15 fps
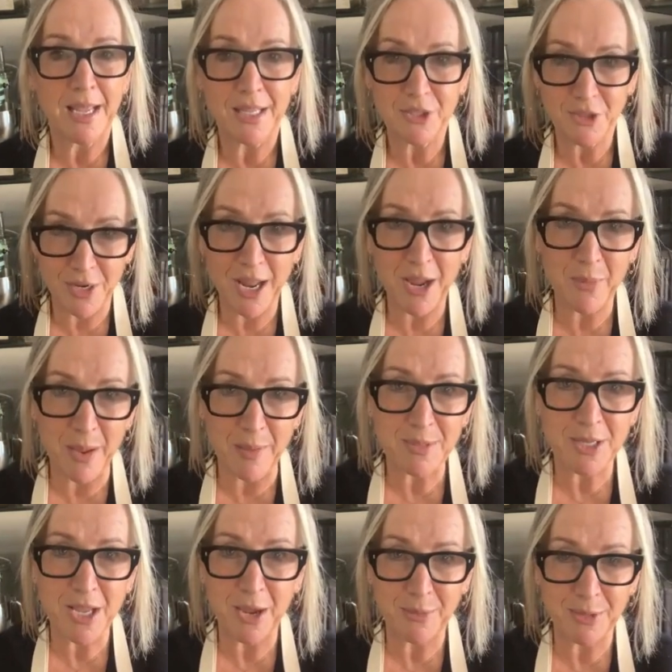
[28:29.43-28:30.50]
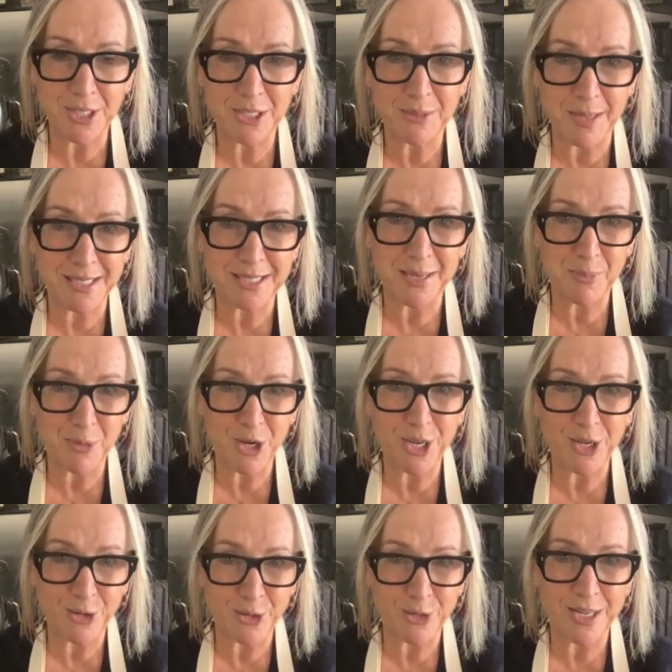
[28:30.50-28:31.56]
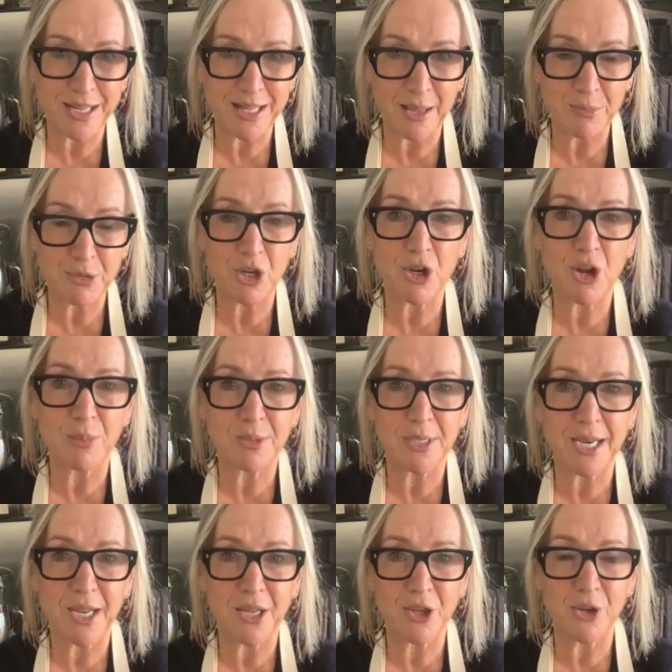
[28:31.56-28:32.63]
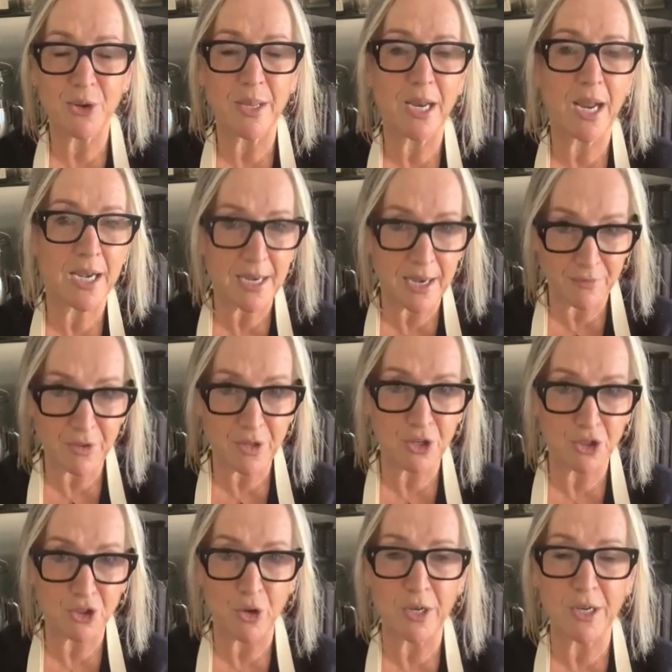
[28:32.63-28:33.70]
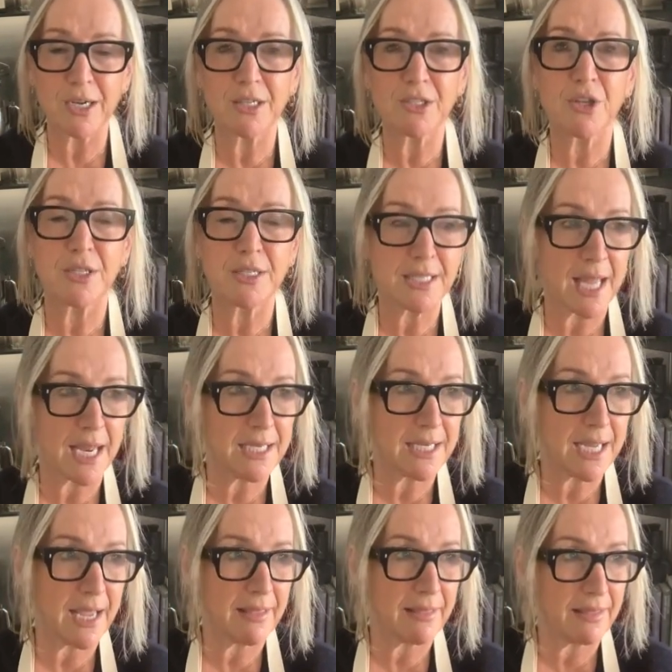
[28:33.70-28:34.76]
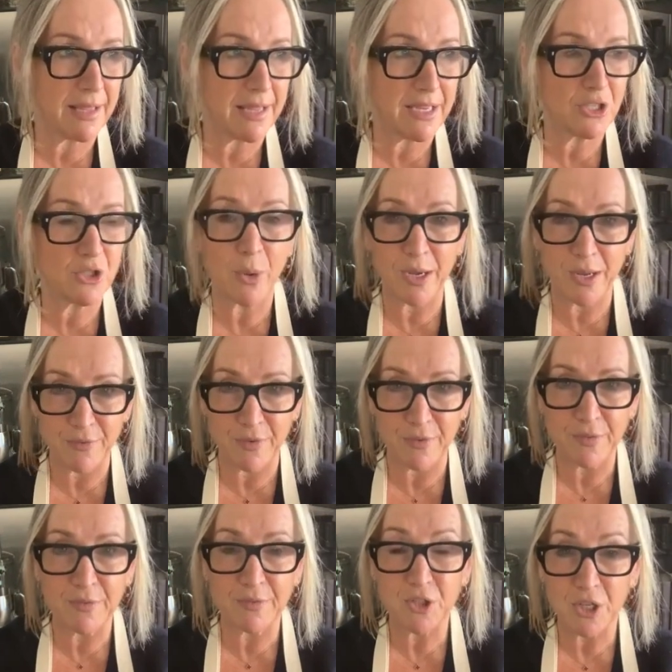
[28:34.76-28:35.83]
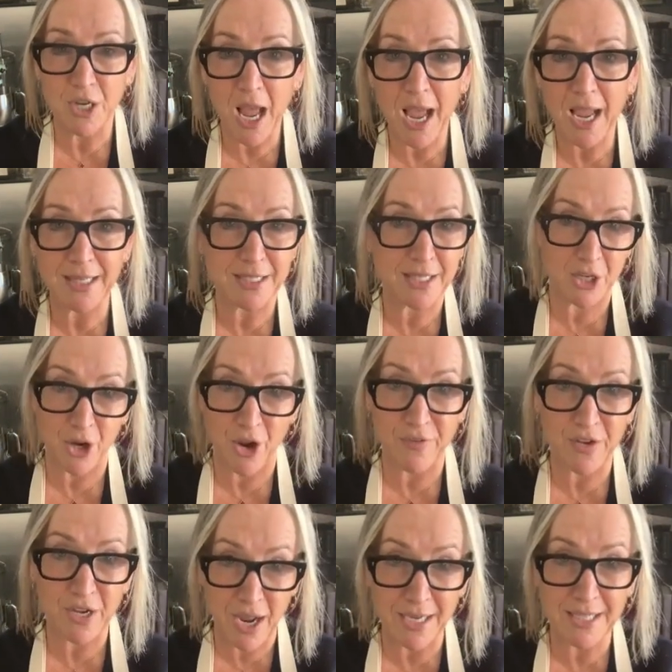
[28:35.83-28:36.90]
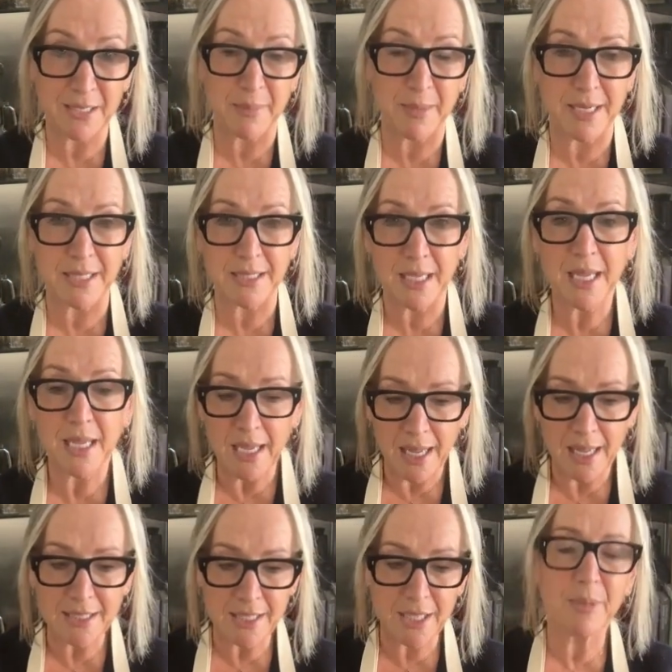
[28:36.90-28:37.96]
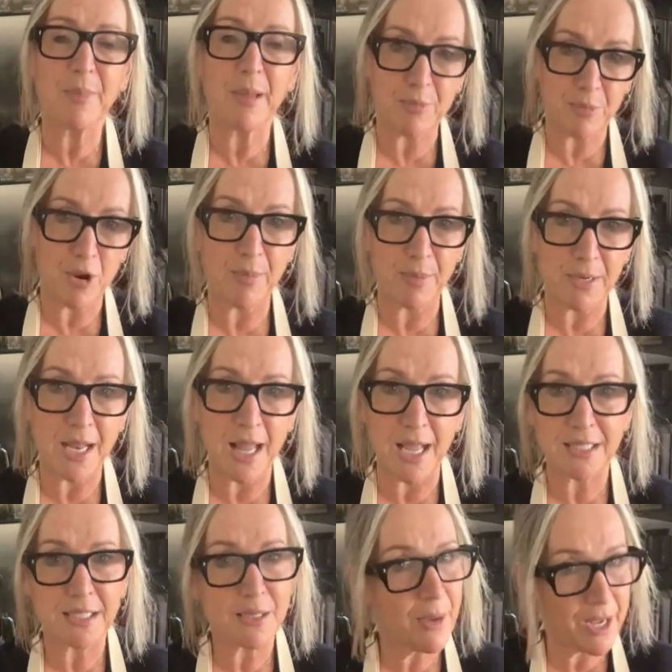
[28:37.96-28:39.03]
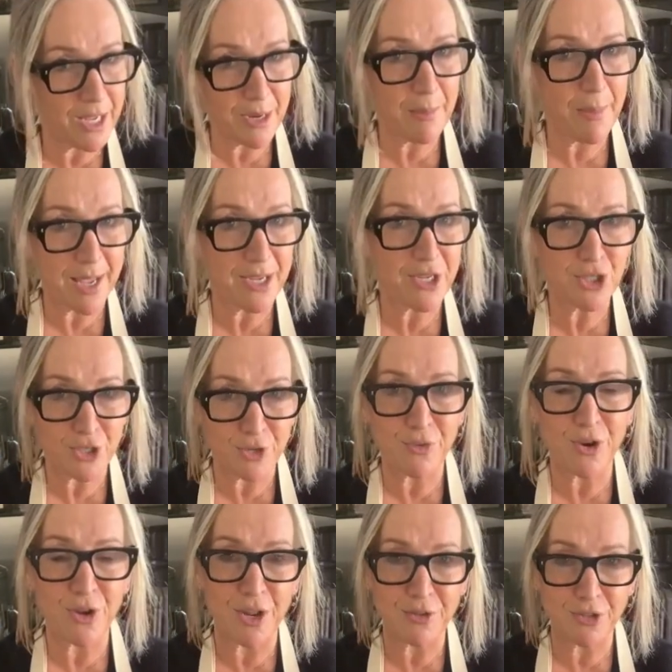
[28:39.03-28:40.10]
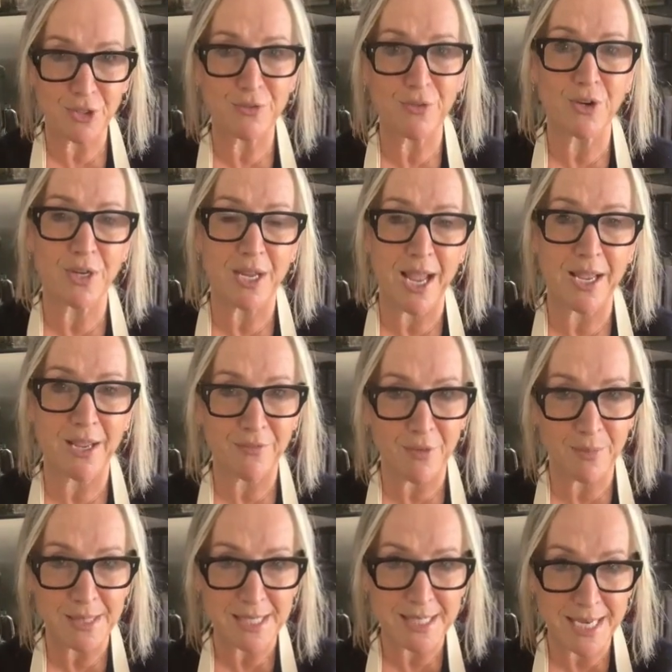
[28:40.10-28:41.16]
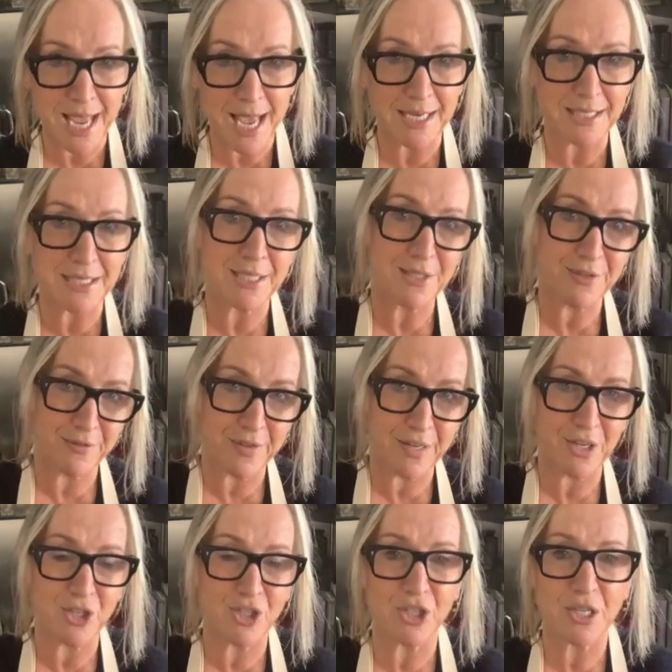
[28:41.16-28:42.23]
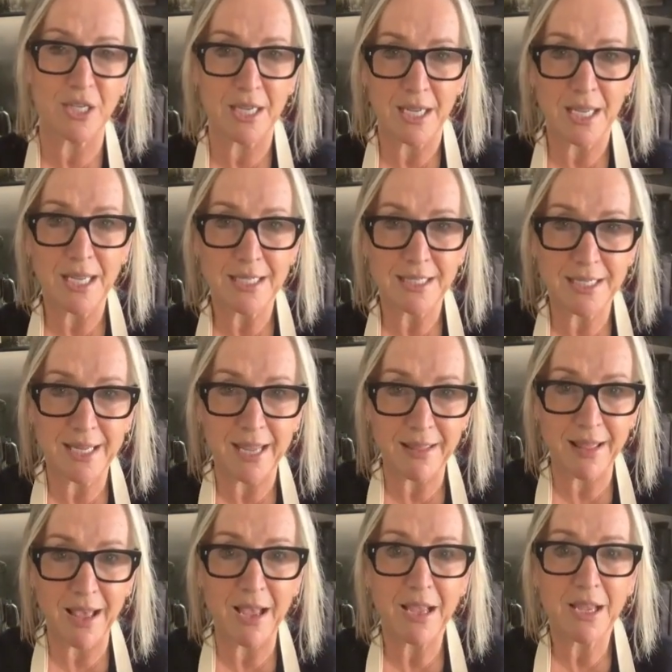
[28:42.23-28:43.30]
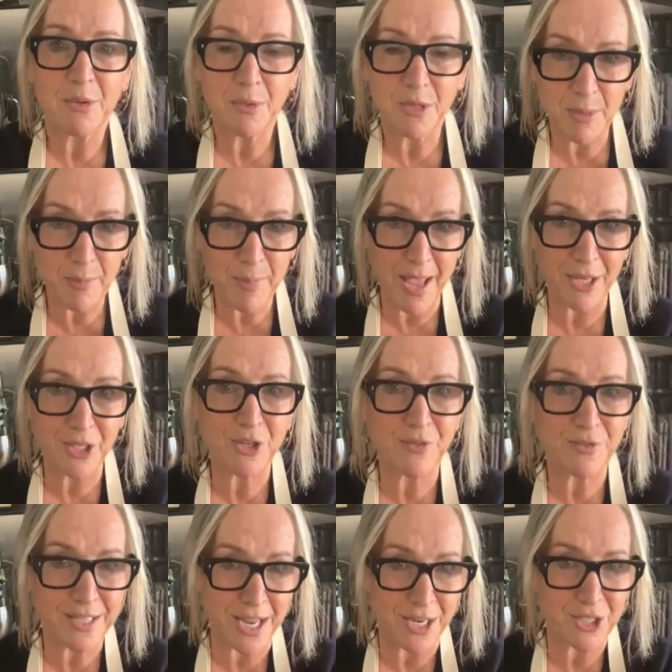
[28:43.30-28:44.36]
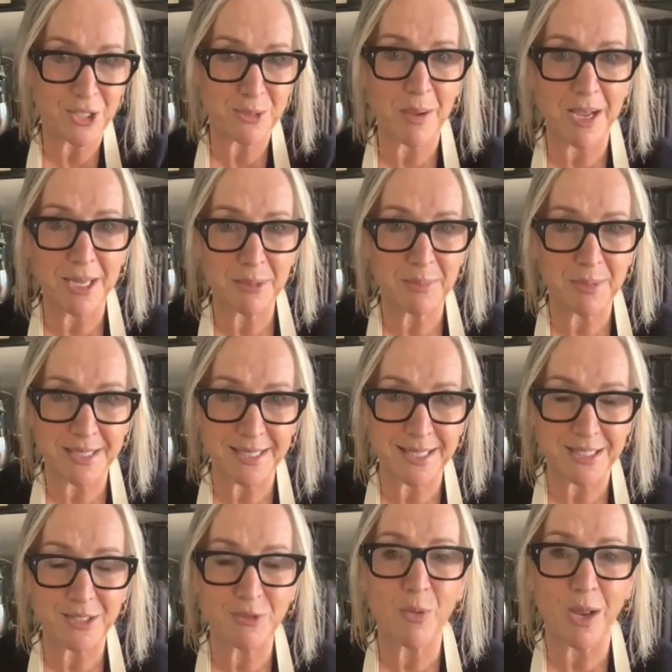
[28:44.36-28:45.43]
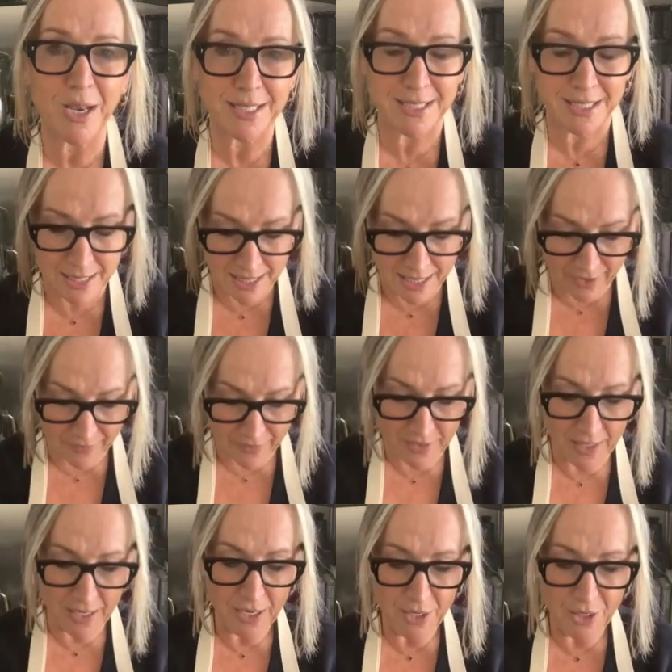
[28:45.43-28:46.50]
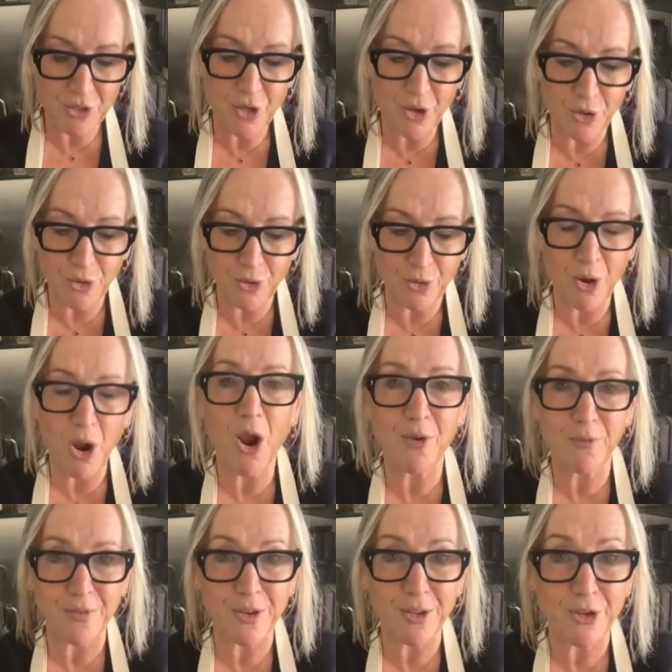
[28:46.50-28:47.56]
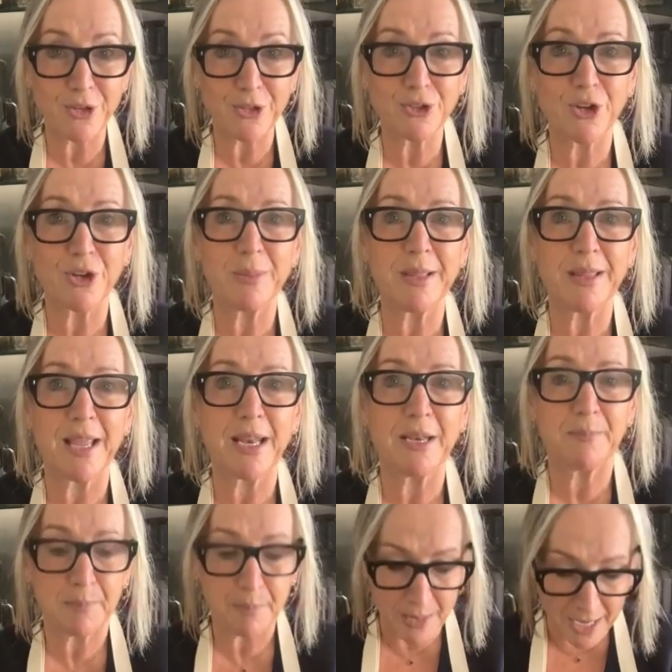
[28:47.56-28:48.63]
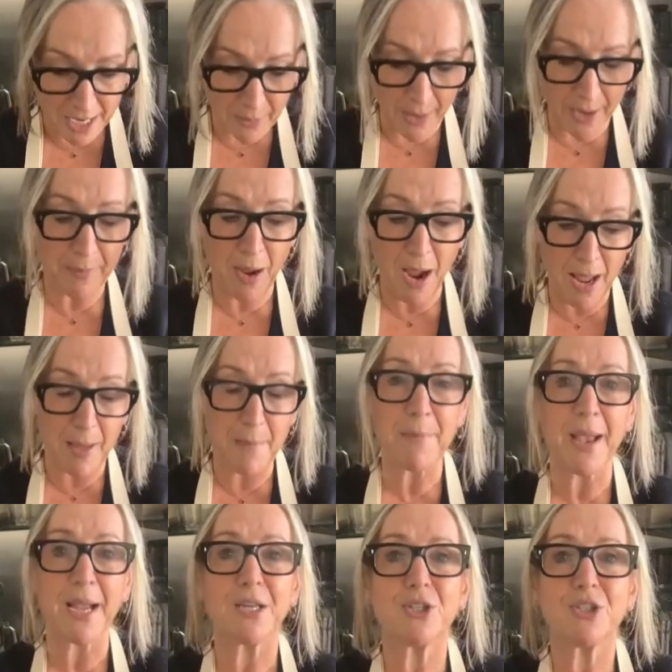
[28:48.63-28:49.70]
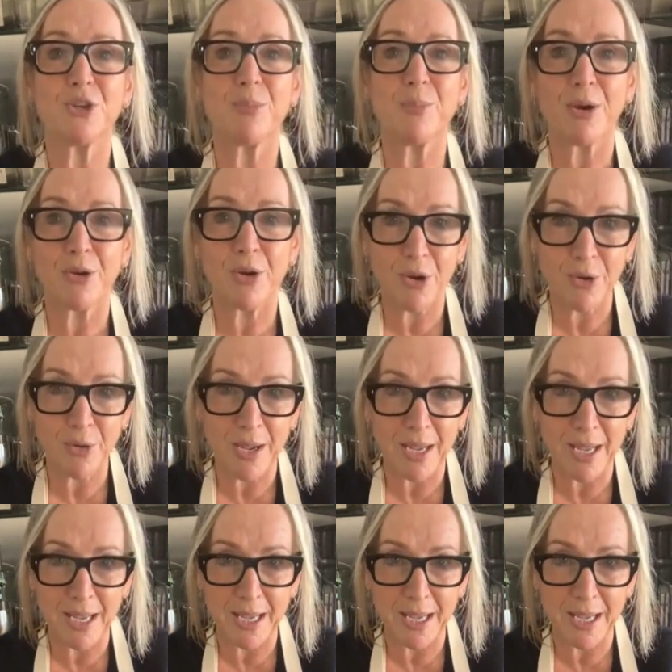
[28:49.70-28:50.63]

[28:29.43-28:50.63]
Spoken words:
It's on our website, which is mondaymorningcookingclub.com.au, and I'd love you to join it. It's on Sunday, the 25th of July. It's going to go for 90 minutes, and it's going to be a proper class, and we're going to make a chiffon cake from start to finish together with a batch of Dutch spice biscuits while it's in the oven. So hopefully you can join me then. But anyway, I am back tomorrow.